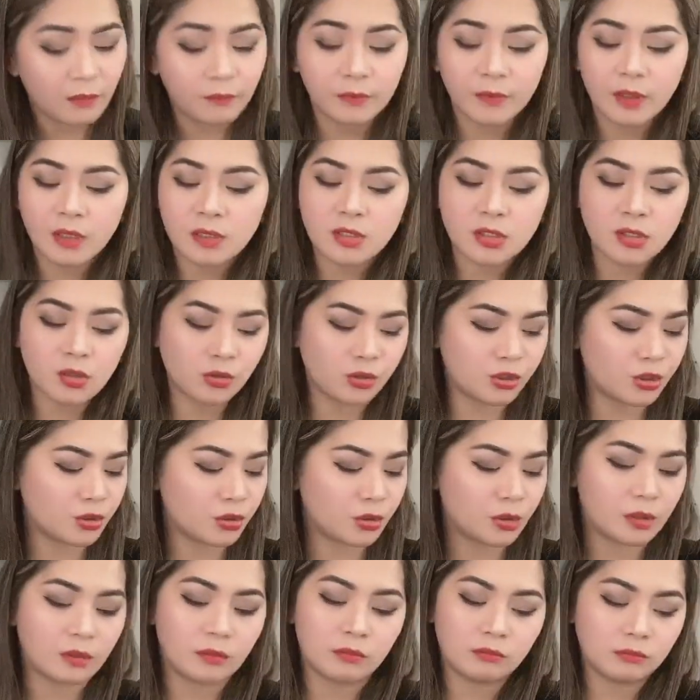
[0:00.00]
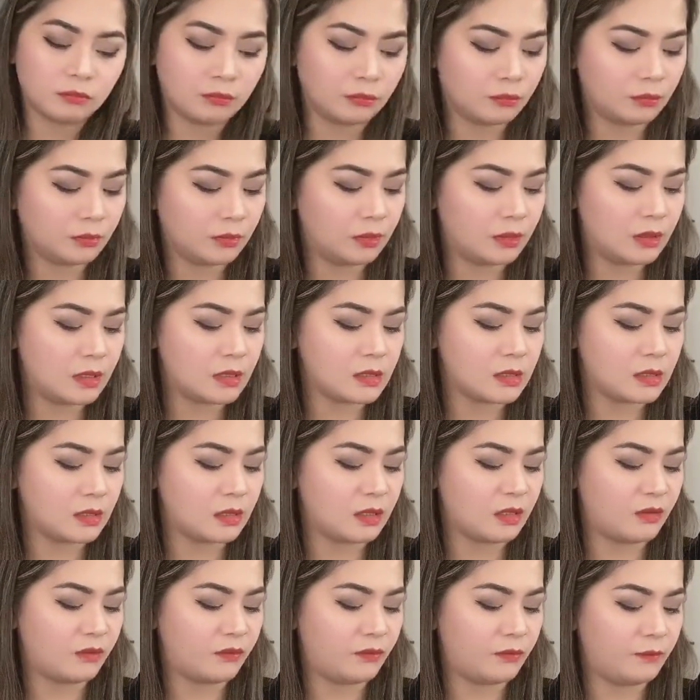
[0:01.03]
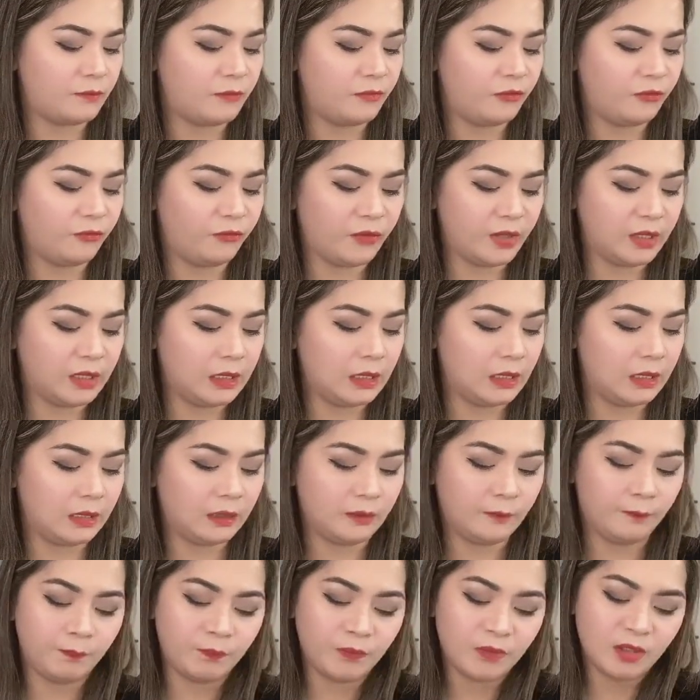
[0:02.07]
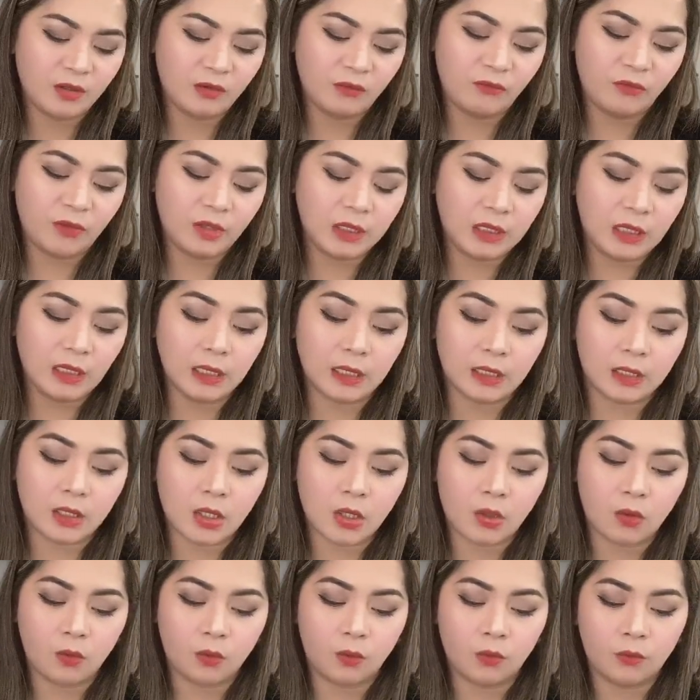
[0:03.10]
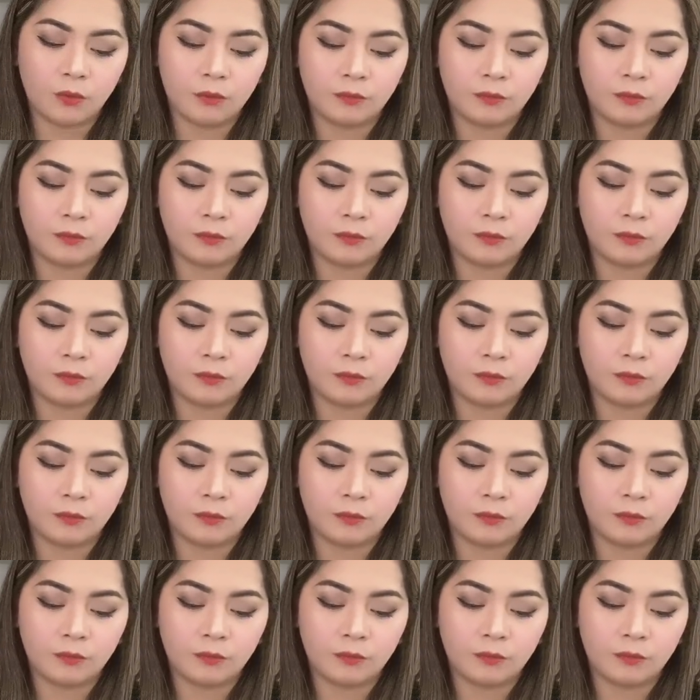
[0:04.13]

Not so sure. Doesn't have vanilla co.